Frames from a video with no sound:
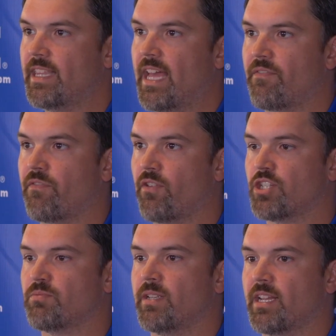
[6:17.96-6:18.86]
that
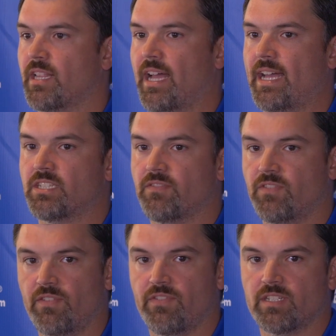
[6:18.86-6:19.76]
freshman class of
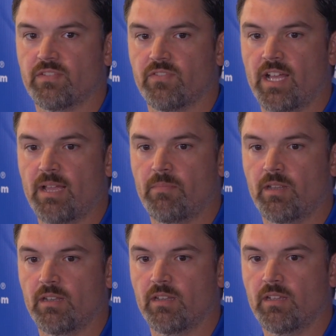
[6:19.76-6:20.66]
defensive
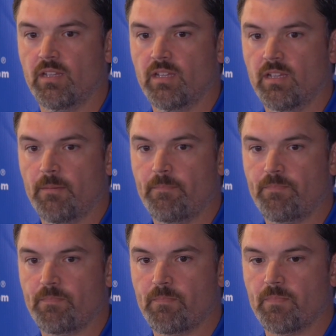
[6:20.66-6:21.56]
linemen
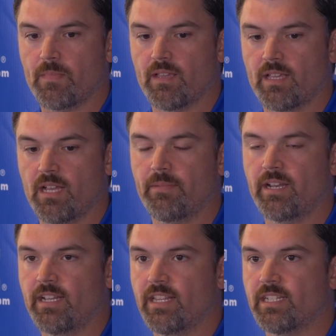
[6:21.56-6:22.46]
coming
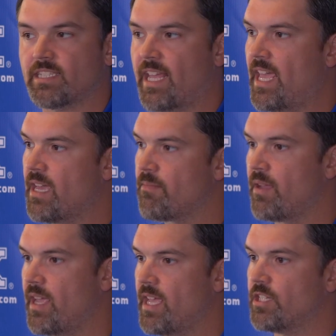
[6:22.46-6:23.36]
into this camp
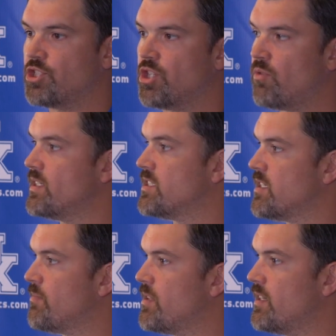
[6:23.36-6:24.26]
and showing
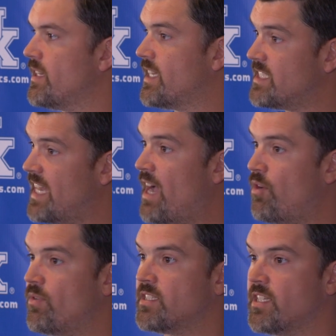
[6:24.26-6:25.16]
something, because
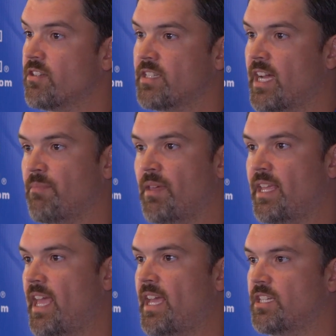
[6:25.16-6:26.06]
now is their time. They
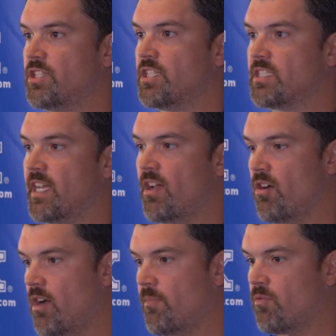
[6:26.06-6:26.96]
can't just say,
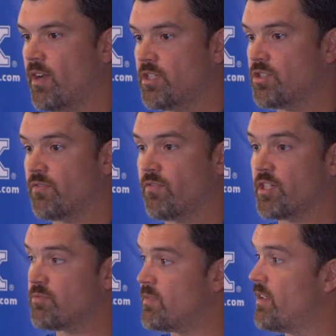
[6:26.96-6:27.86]
oh, I'm a redshirt
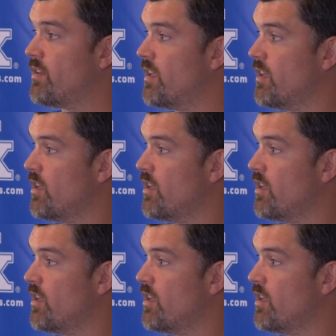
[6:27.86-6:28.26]
freshman.